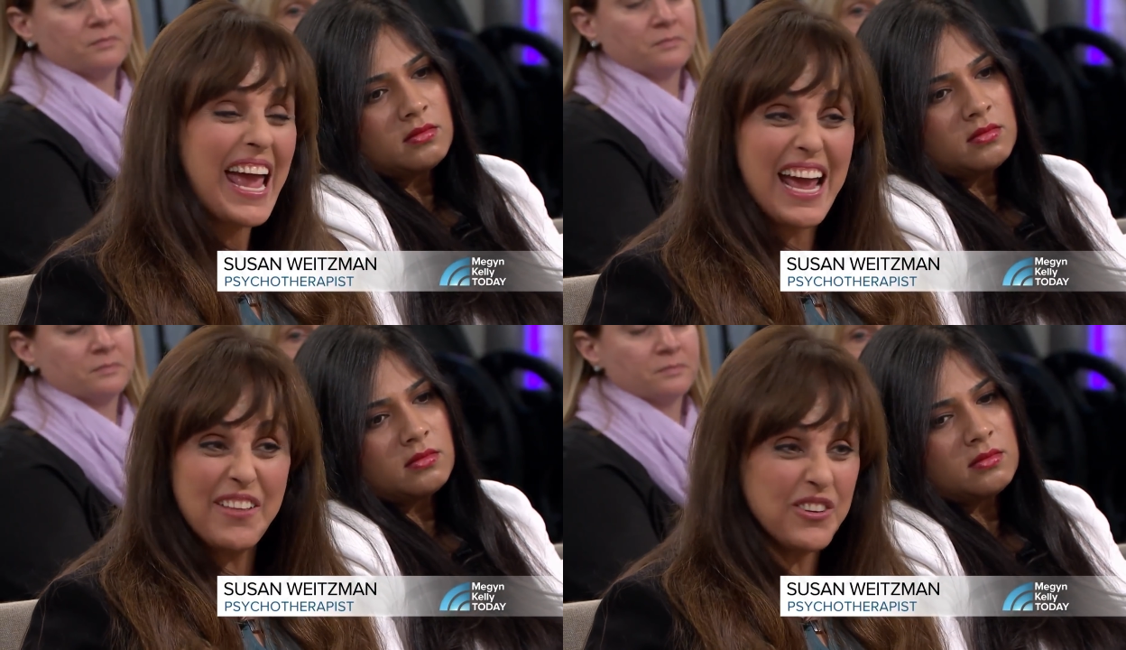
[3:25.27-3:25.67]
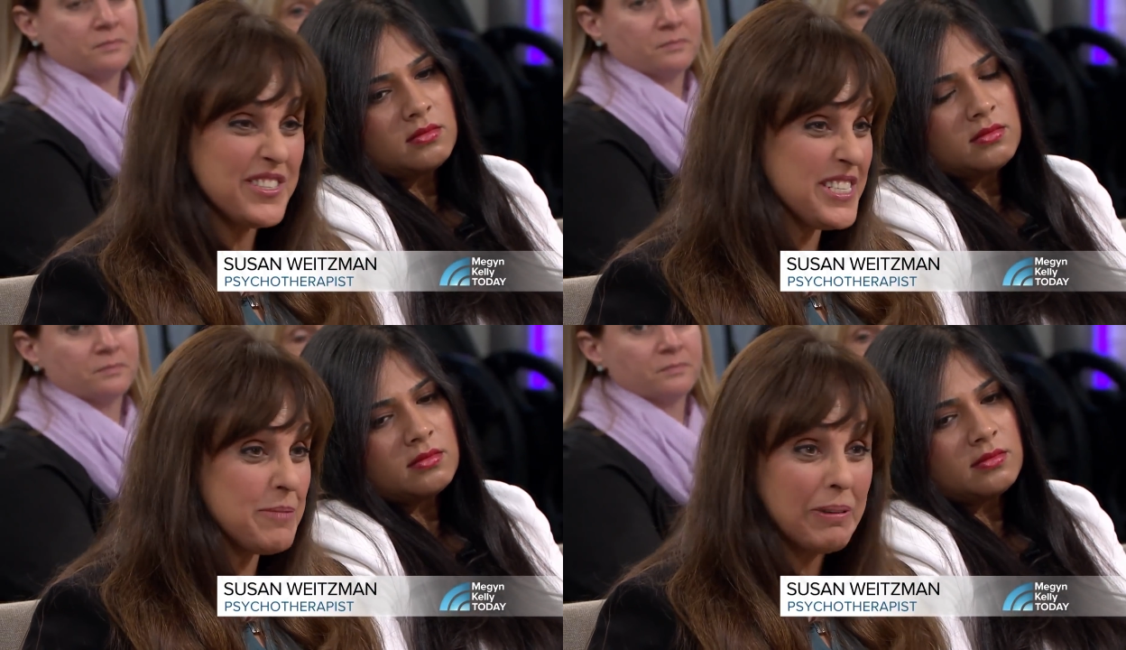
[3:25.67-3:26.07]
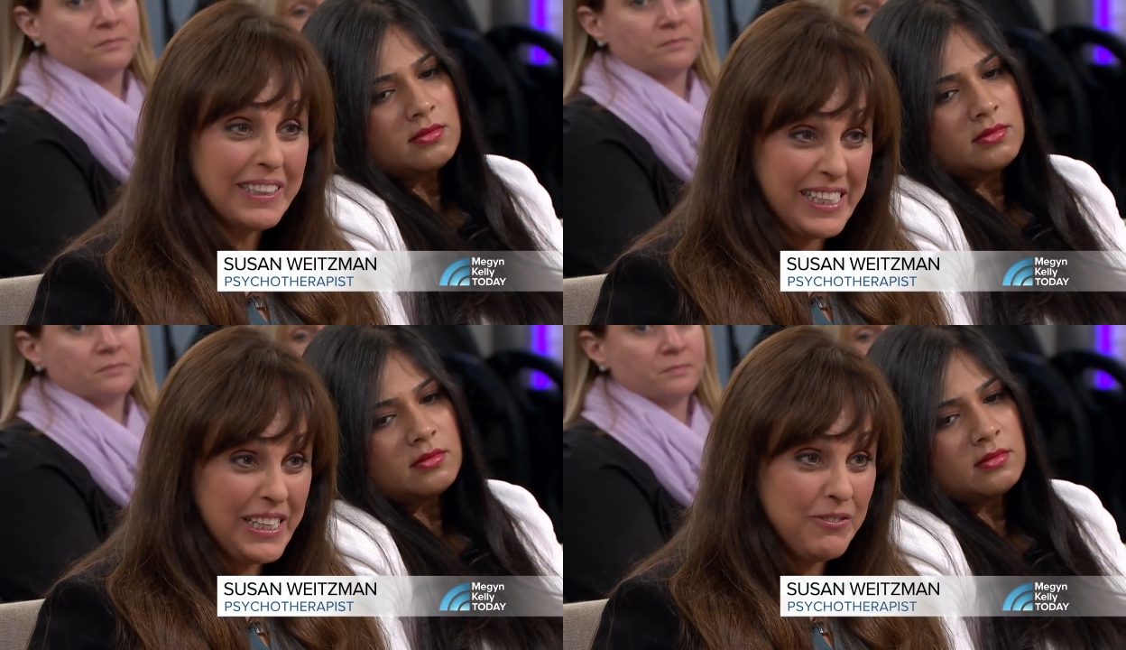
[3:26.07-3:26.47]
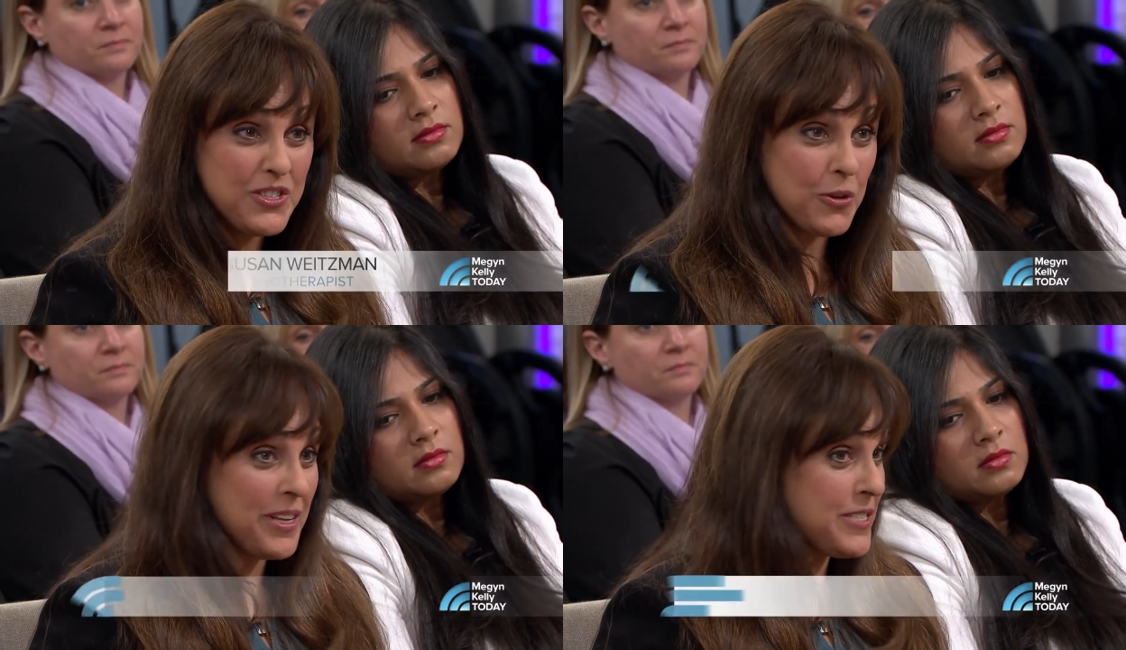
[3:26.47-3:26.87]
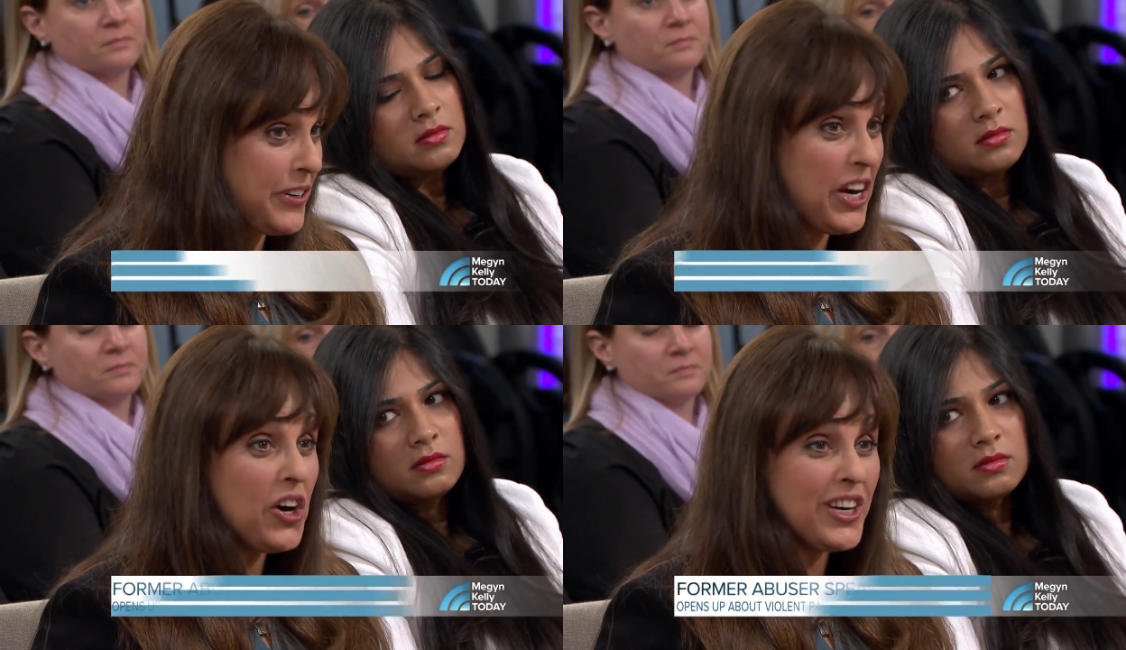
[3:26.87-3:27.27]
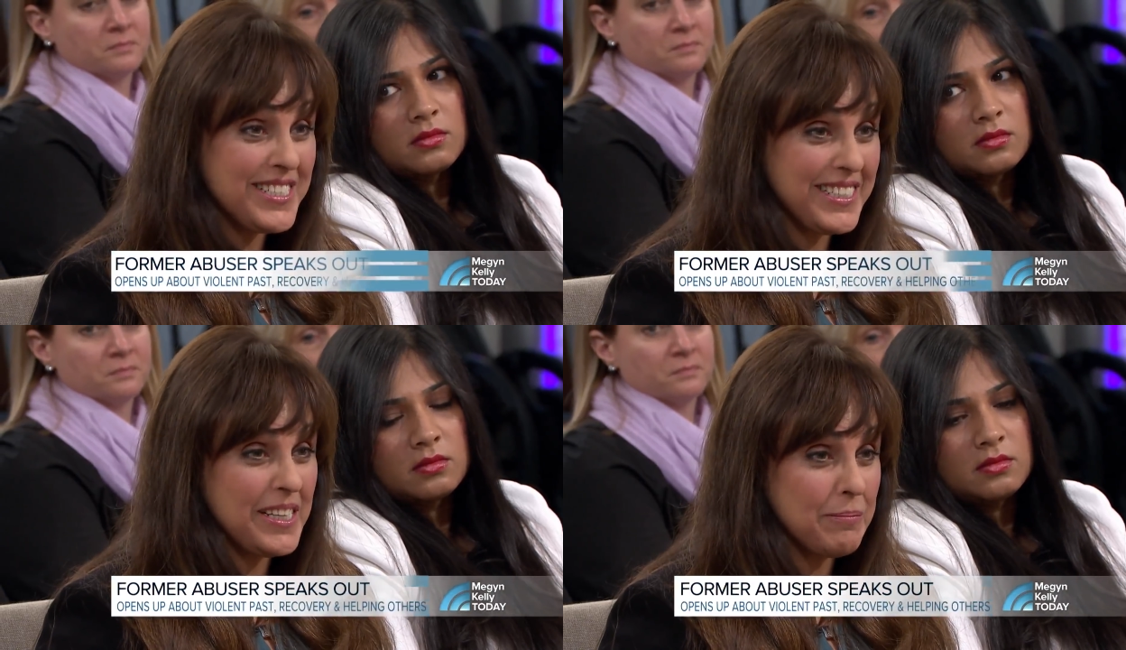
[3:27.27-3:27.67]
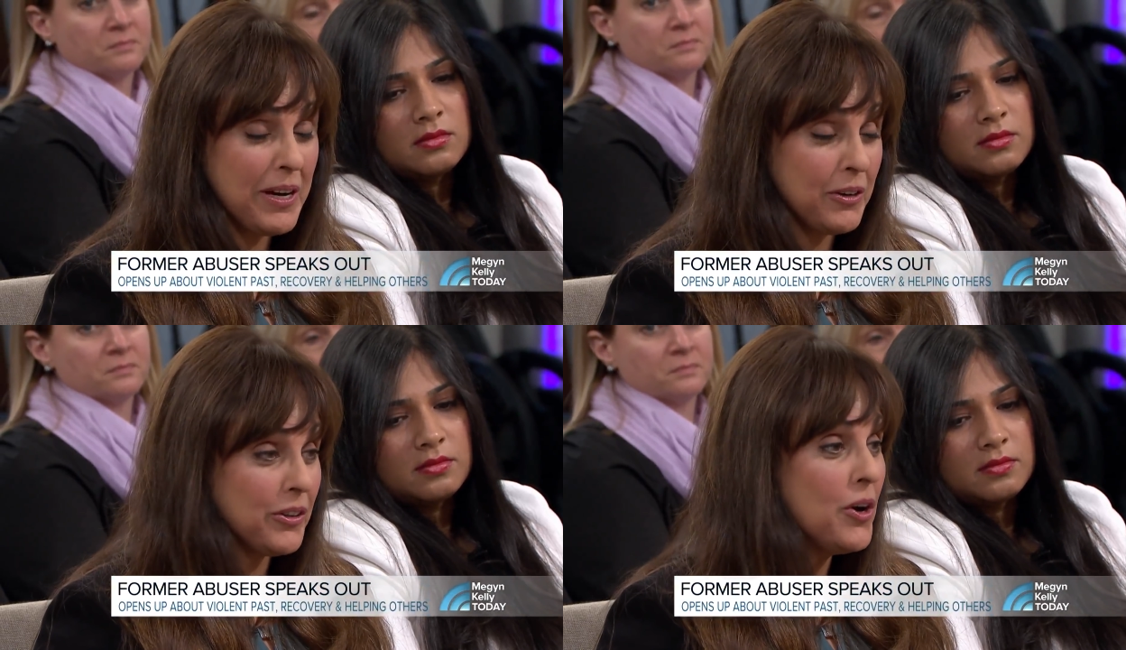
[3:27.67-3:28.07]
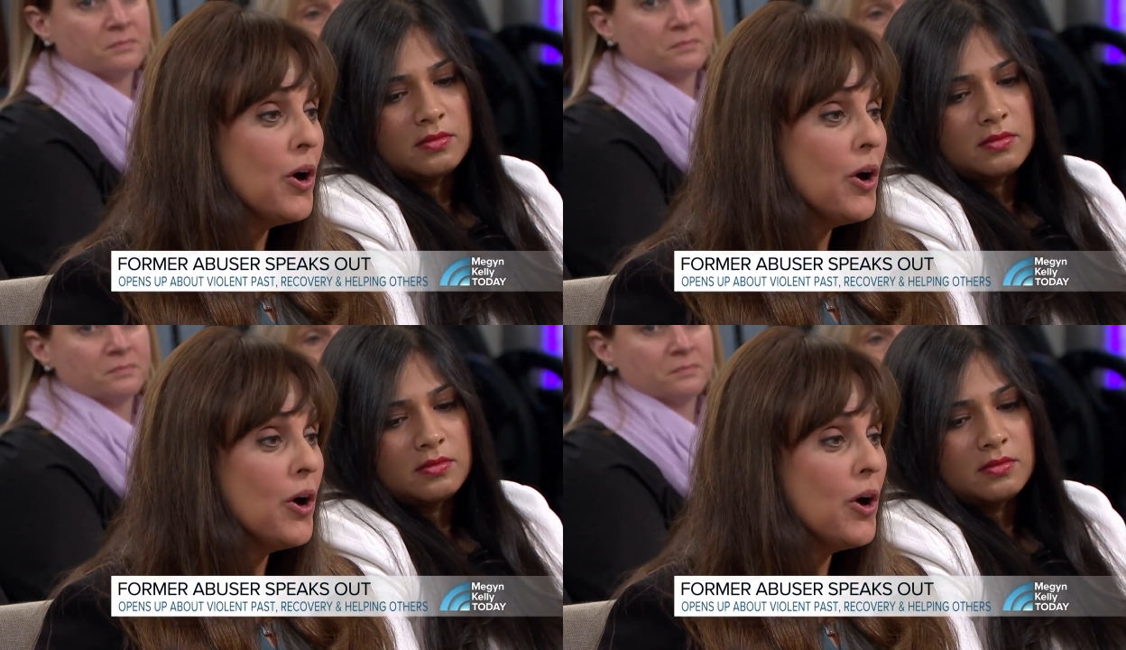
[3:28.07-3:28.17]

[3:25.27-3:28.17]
Speaker 1: and they're disbelieved, so it's very hard to come out.